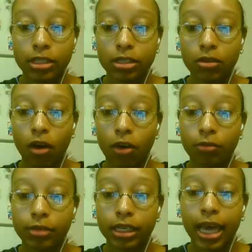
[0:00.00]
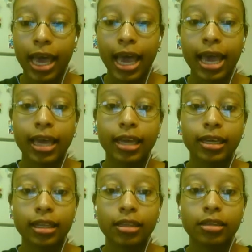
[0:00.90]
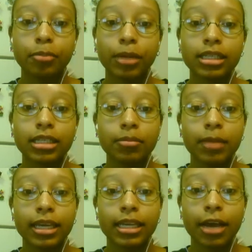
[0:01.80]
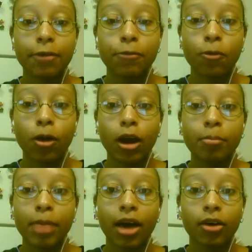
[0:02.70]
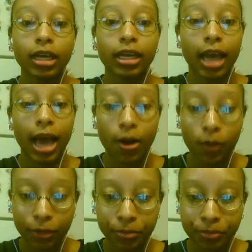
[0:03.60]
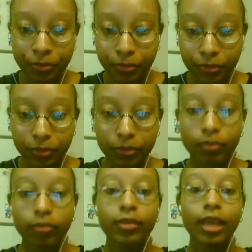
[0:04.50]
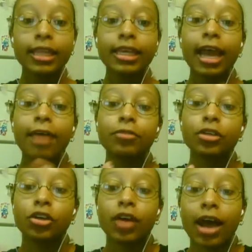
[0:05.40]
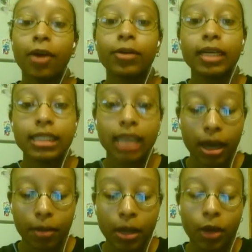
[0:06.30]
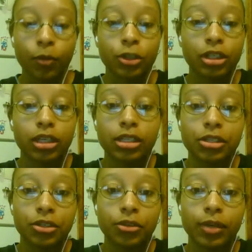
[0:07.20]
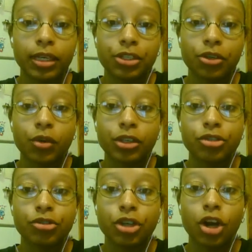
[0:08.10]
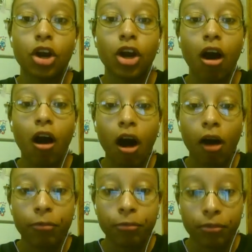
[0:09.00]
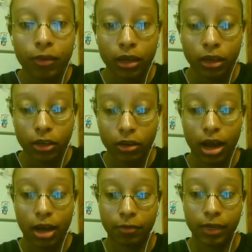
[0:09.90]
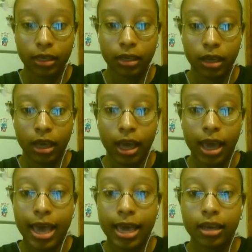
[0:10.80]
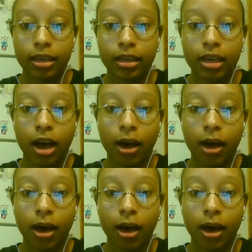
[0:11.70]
so often. And to place them in there for about an hour. And then after your hour is up, what you're going to do is you're going to turn off your oven, and